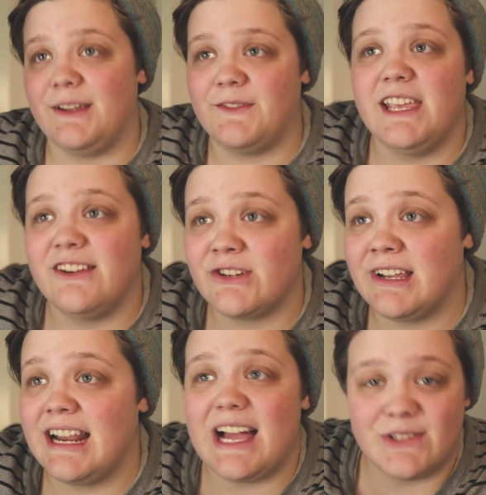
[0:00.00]
of the
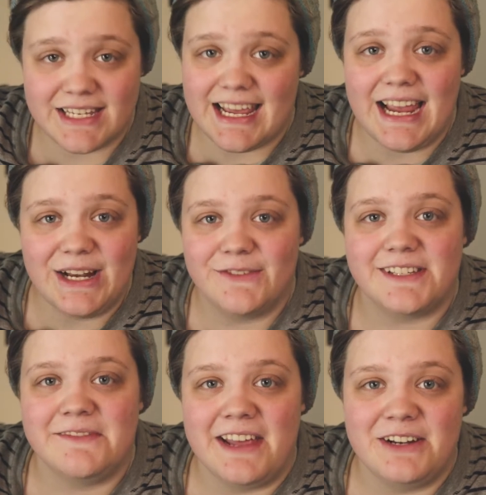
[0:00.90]
internet outside of
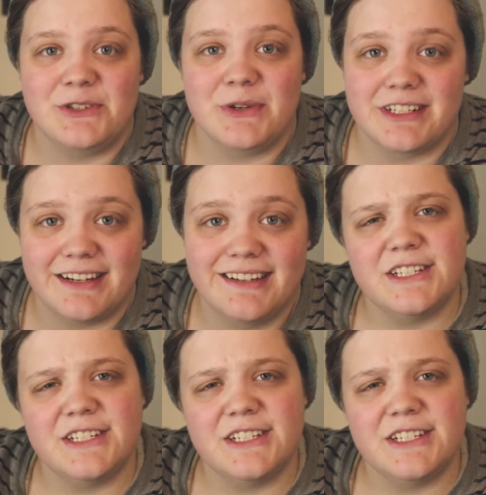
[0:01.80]
Savannah, Georgia.